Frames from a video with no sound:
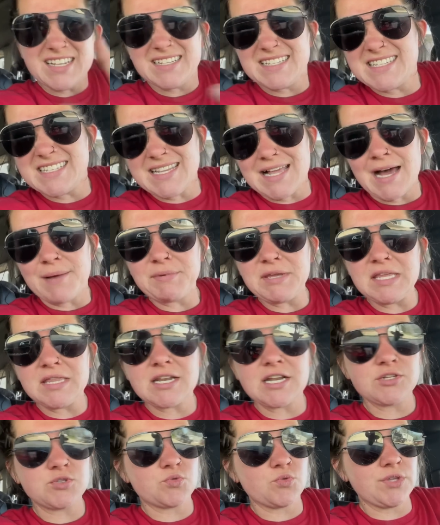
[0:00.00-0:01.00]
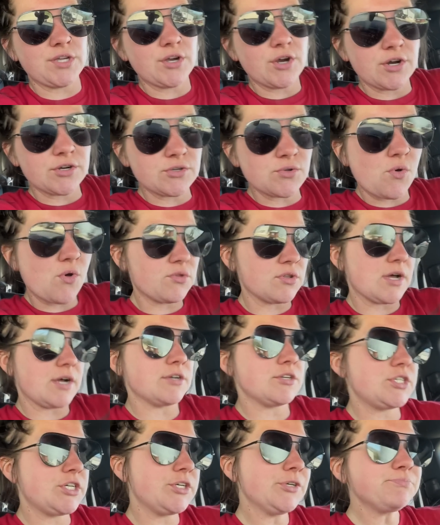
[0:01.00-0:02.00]
and sloppy that it's really hard to hold
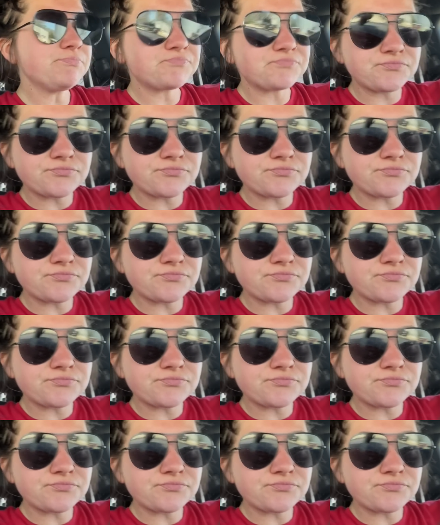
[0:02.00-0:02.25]
on to.